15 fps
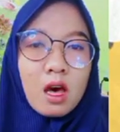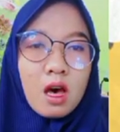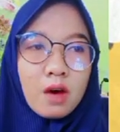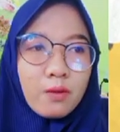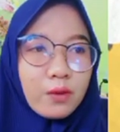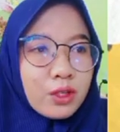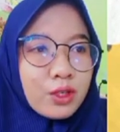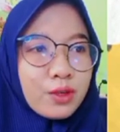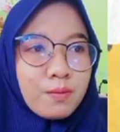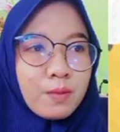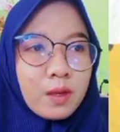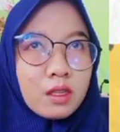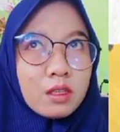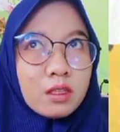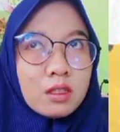which
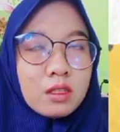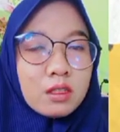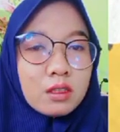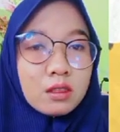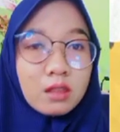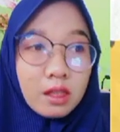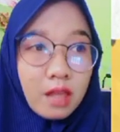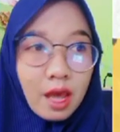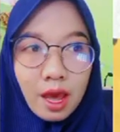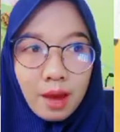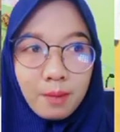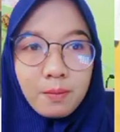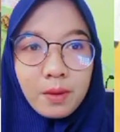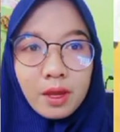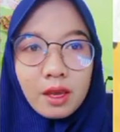means not
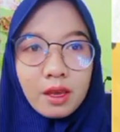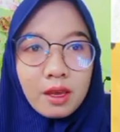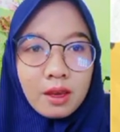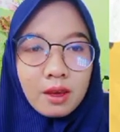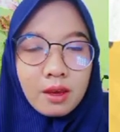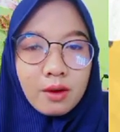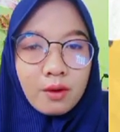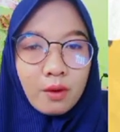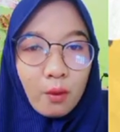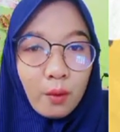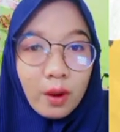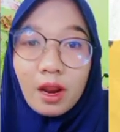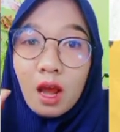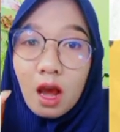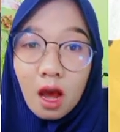happy.
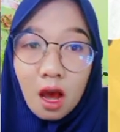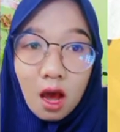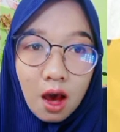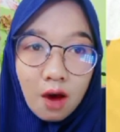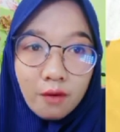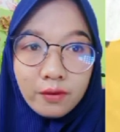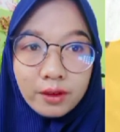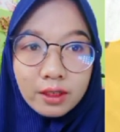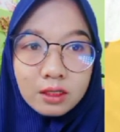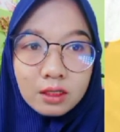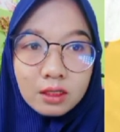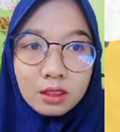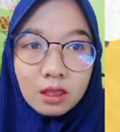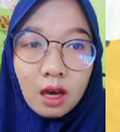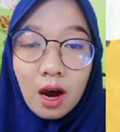When
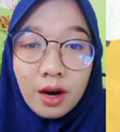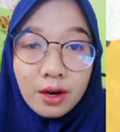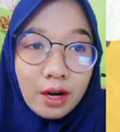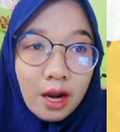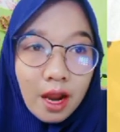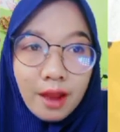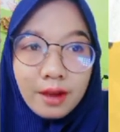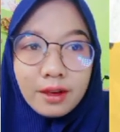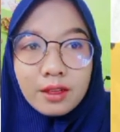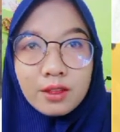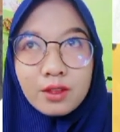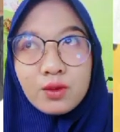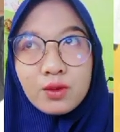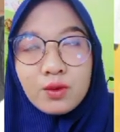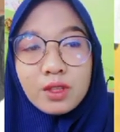affixes are
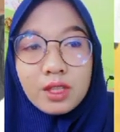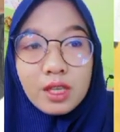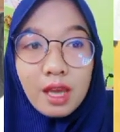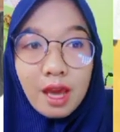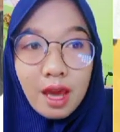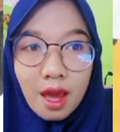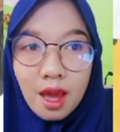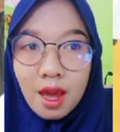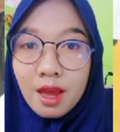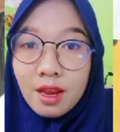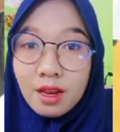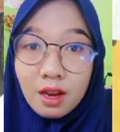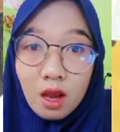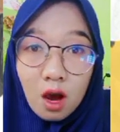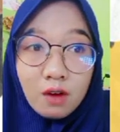added to the
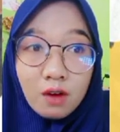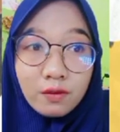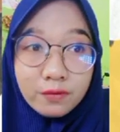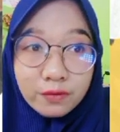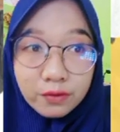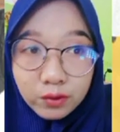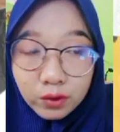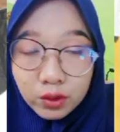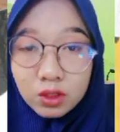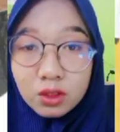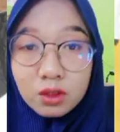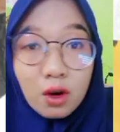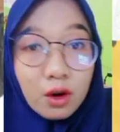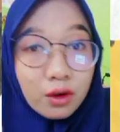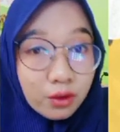end of
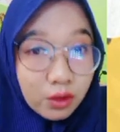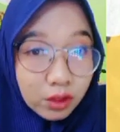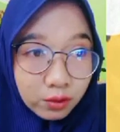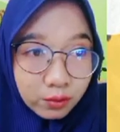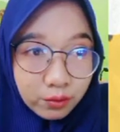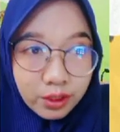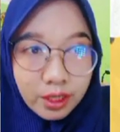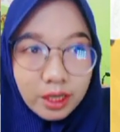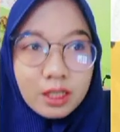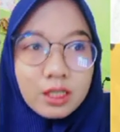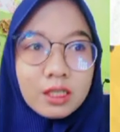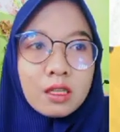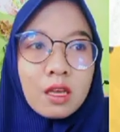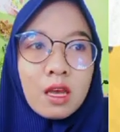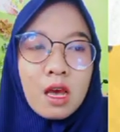roots or root
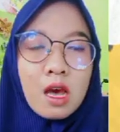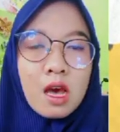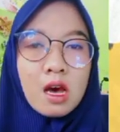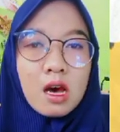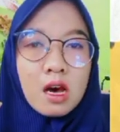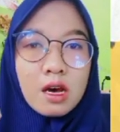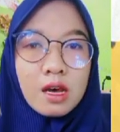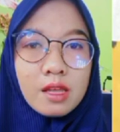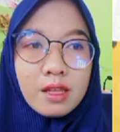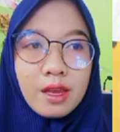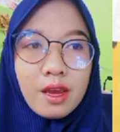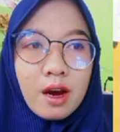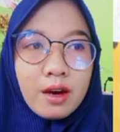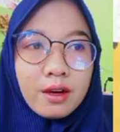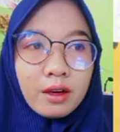words,
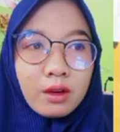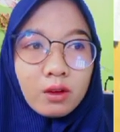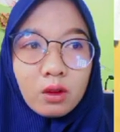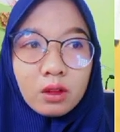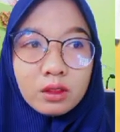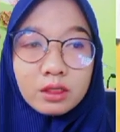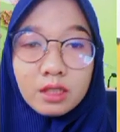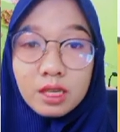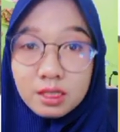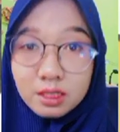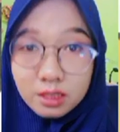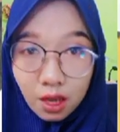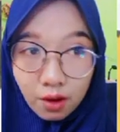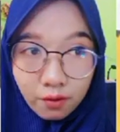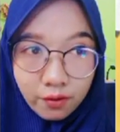they are called
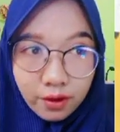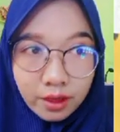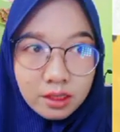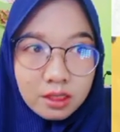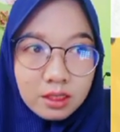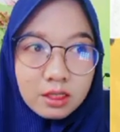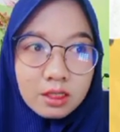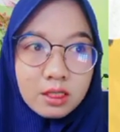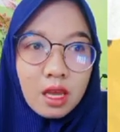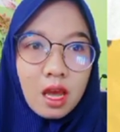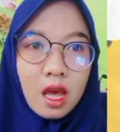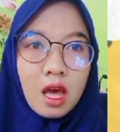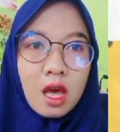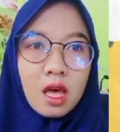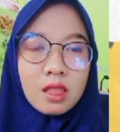suffix.
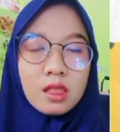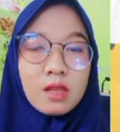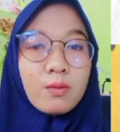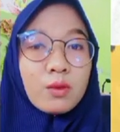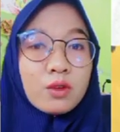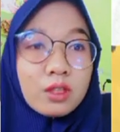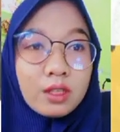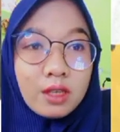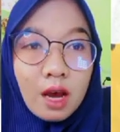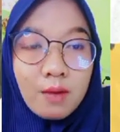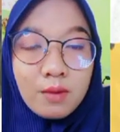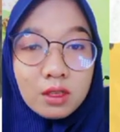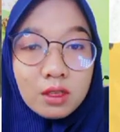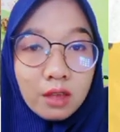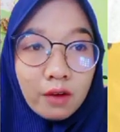The most
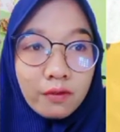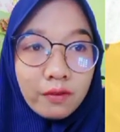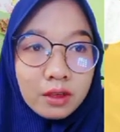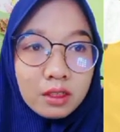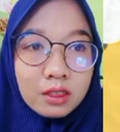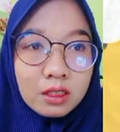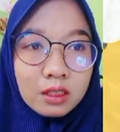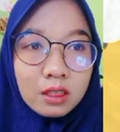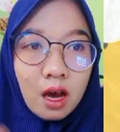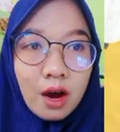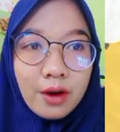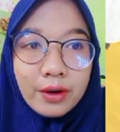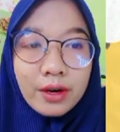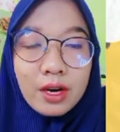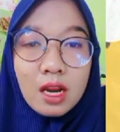common suffixes
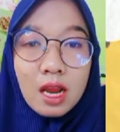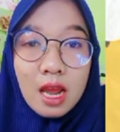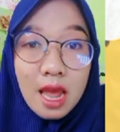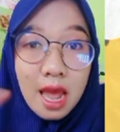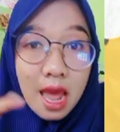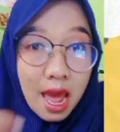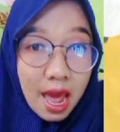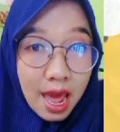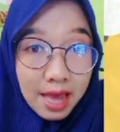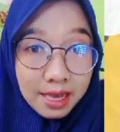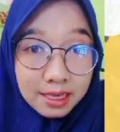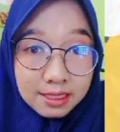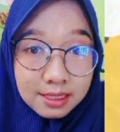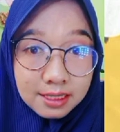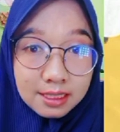are
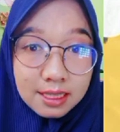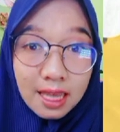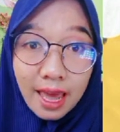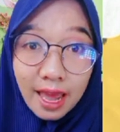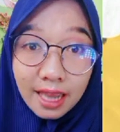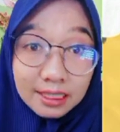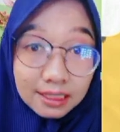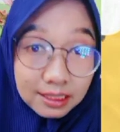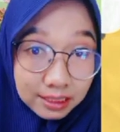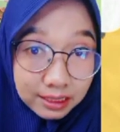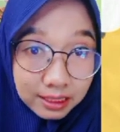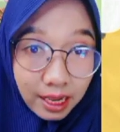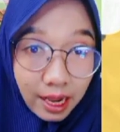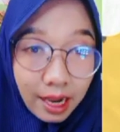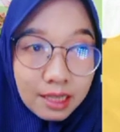s and
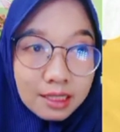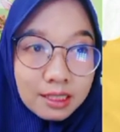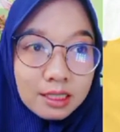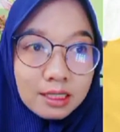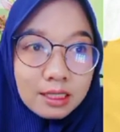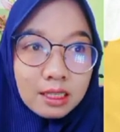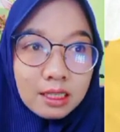es,